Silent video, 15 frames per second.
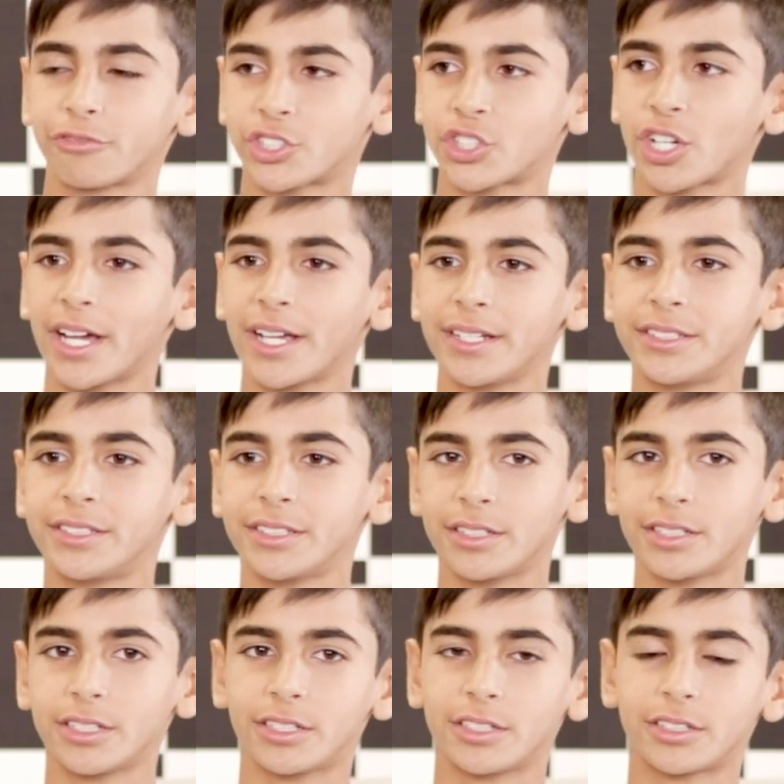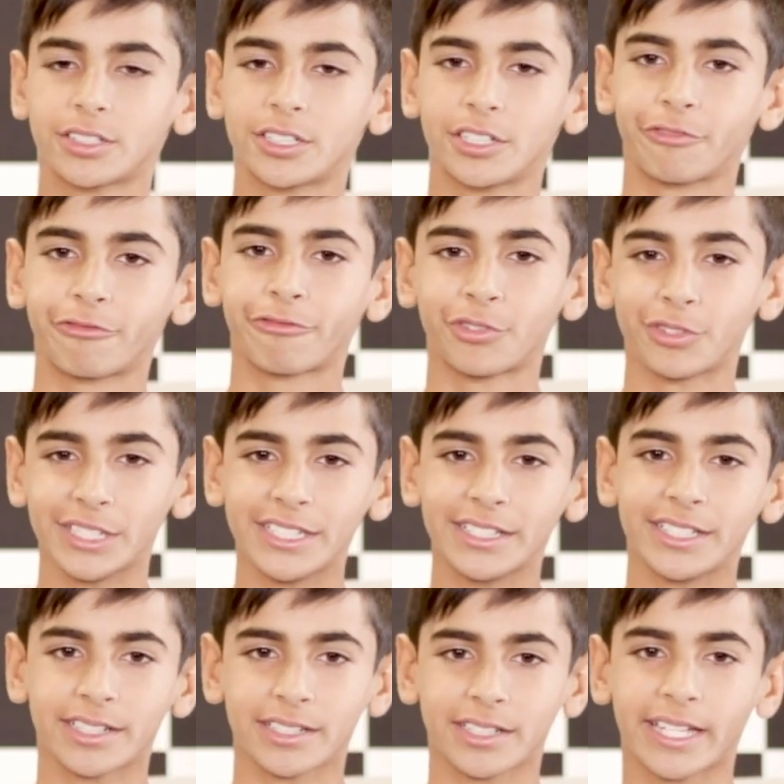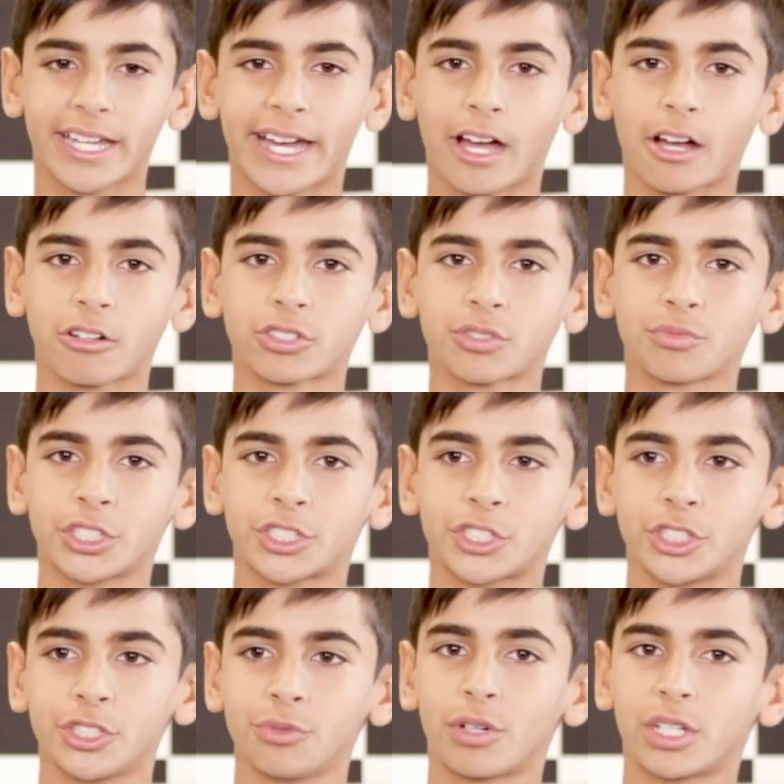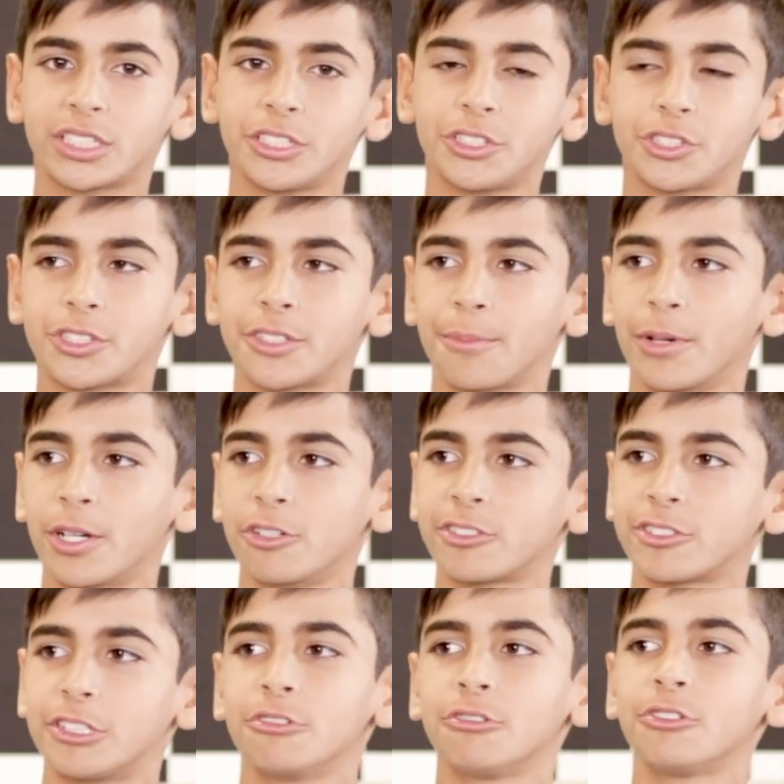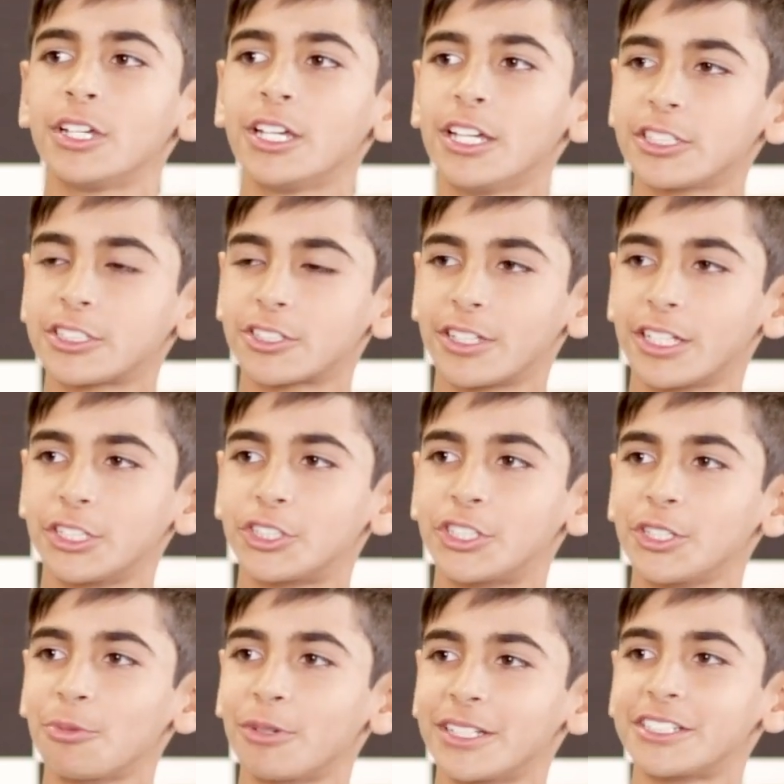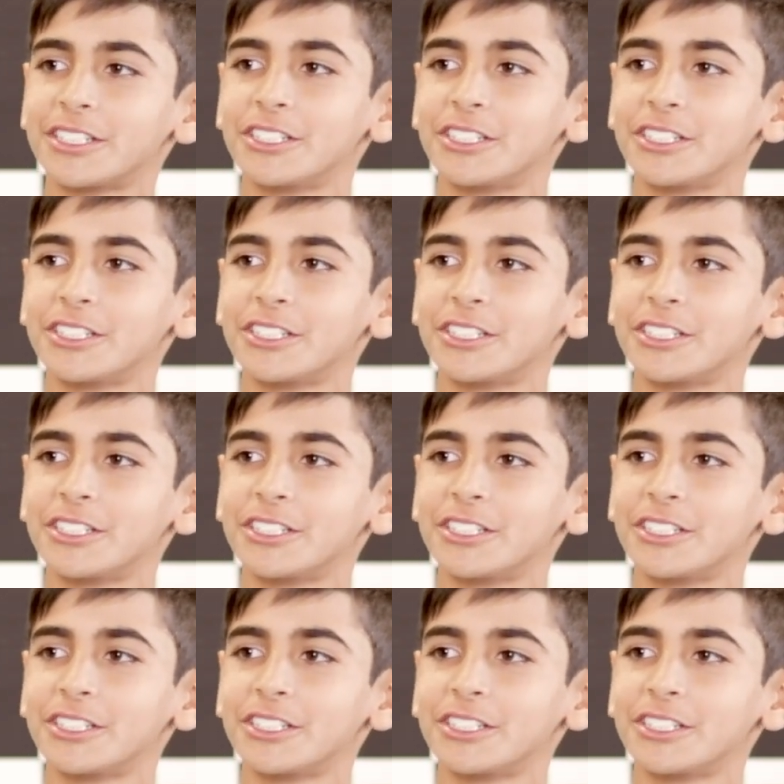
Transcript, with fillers: tried to, to free the cows, which she wasn't supposed to. So then okay. she went